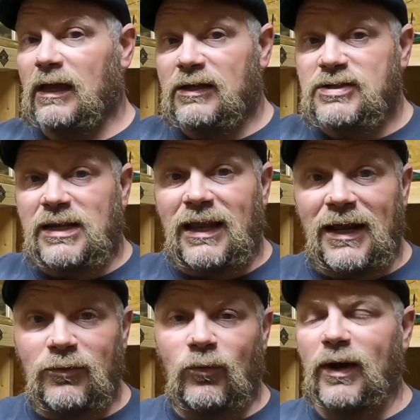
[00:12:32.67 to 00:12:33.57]
It's
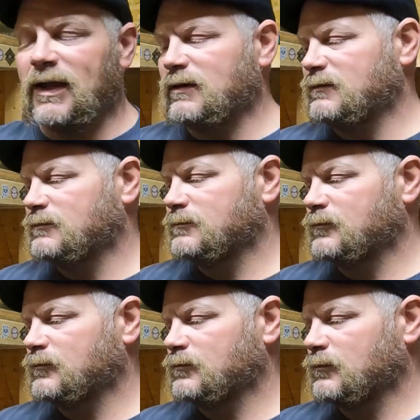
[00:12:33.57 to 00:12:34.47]
lightweight.
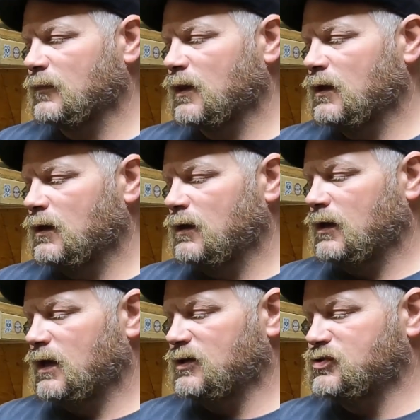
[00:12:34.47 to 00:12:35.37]

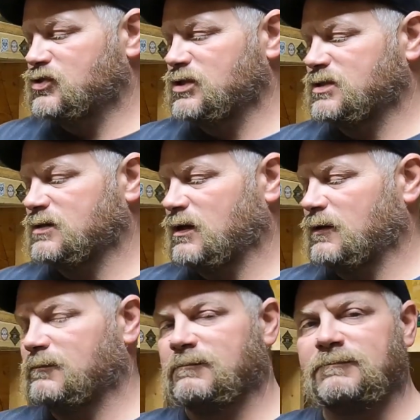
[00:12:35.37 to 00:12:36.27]
It's just
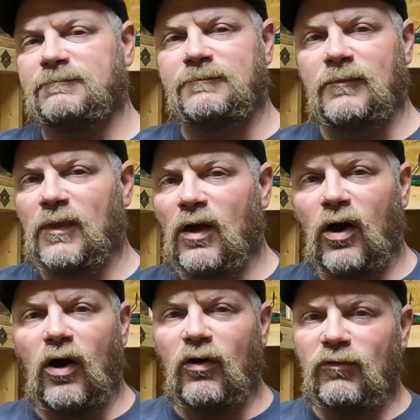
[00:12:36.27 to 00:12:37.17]

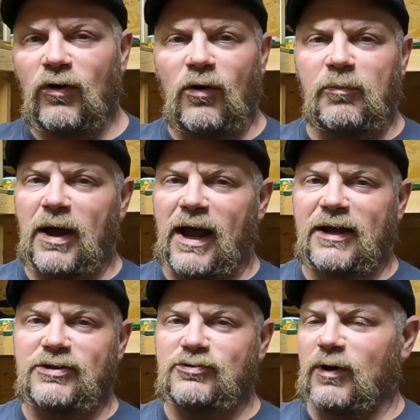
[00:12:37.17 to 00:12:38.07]
overall
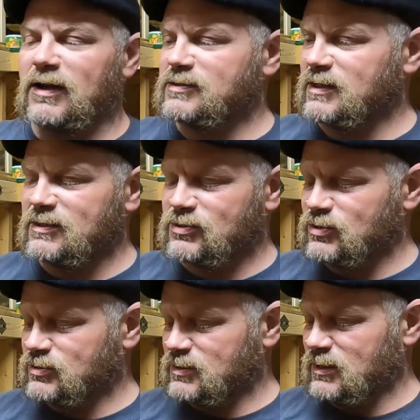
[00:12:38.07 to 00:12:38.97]
package wise,
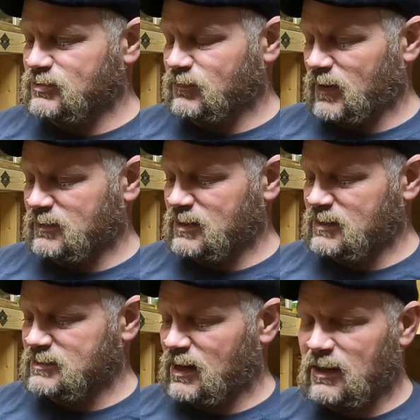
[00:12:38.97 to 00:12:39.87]
it's
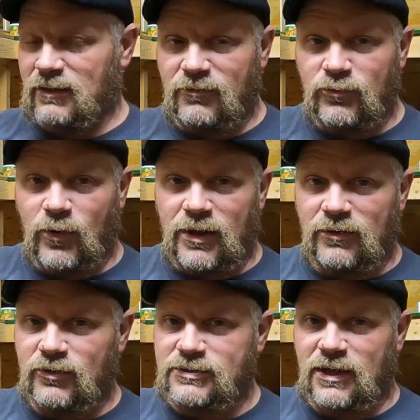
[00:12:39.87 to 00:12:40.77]
fantastic. I love the way it
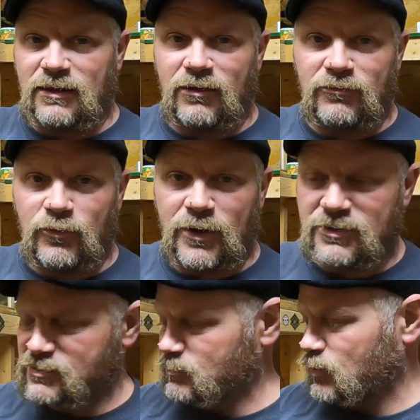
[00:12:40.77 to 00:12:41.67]
looks. I love the way
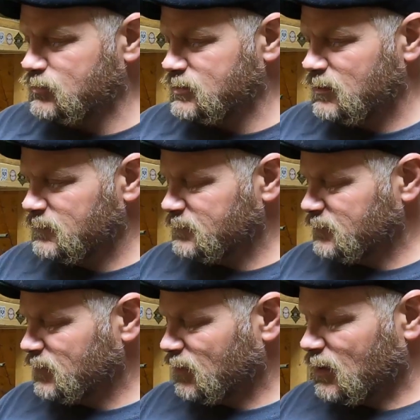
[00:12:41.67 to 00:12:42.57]
it smokes.
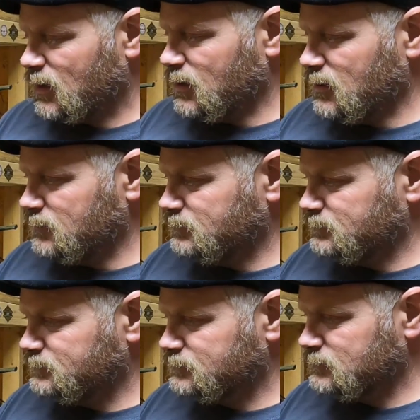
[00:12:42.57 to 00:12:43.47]
And
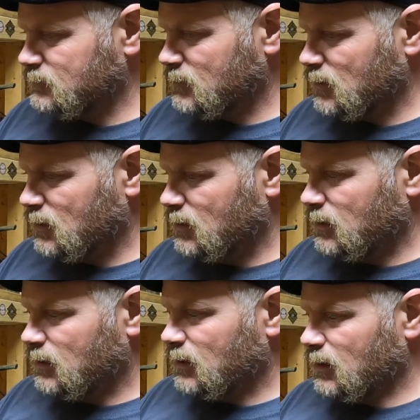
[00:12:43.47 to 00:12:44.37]

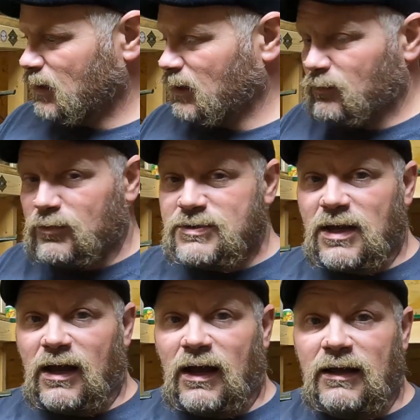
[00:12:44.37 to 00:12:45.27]
it was,
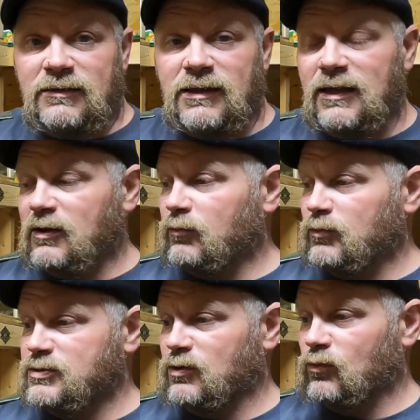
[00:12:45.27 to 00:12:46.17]
I think it
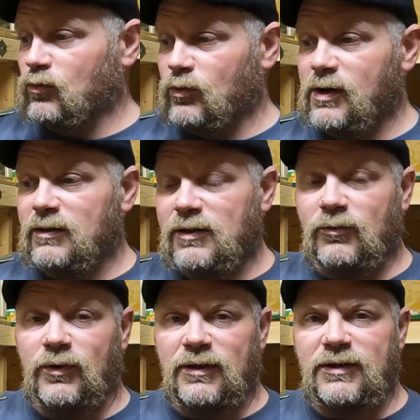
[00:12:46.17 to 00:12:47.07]
was a
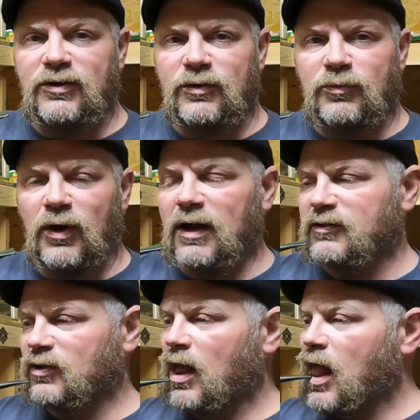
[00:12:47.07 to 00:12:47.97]
really good price.